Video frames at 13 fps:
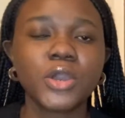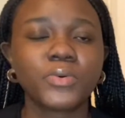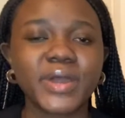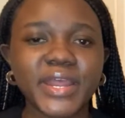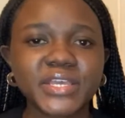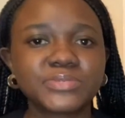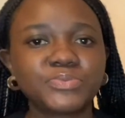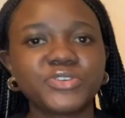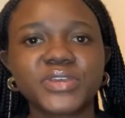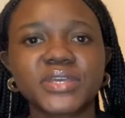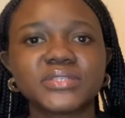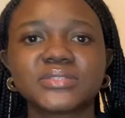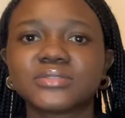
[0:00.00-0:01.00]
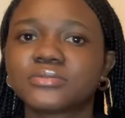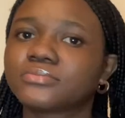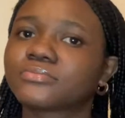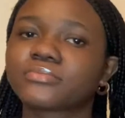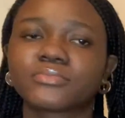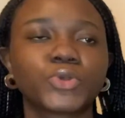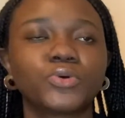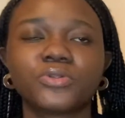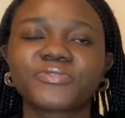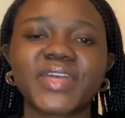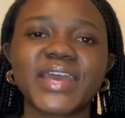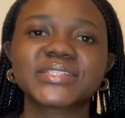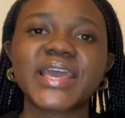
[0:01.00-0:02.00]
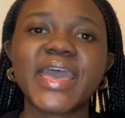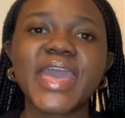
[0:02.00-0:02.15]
what I experienced, all of that.